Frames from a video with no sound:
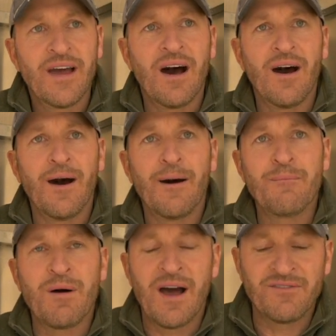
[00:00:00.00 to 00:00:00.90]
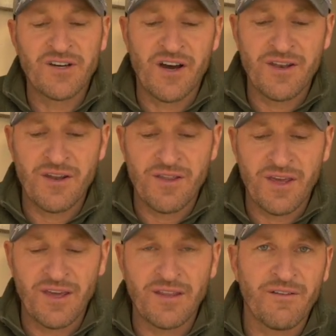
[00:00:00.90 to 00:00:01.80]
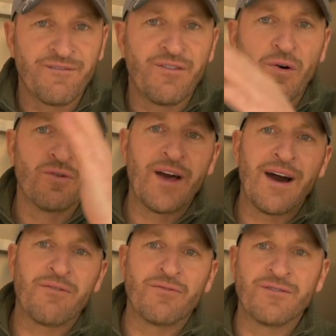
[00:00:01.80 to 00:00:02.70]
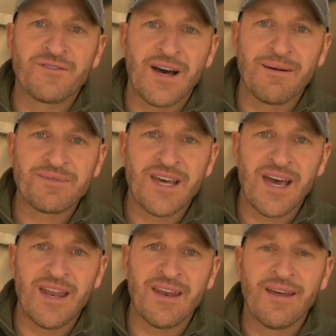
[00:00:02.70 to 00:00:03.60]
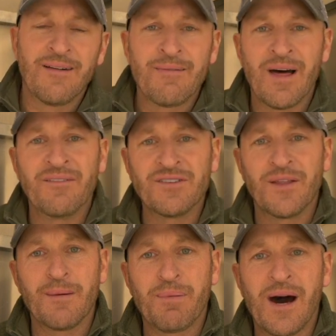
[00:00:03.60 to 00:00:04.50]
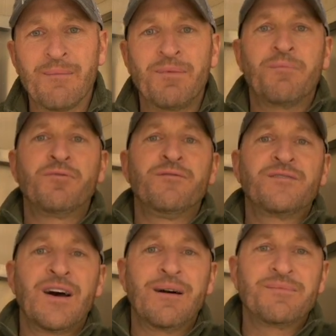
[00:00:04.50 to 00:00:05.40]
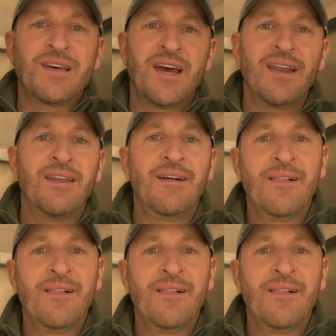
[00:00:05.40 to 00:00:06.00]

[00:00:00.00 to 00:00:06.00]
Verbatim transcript: Um, I've done the, the fold out rooftop tent, I've done the pop up rooftop tent.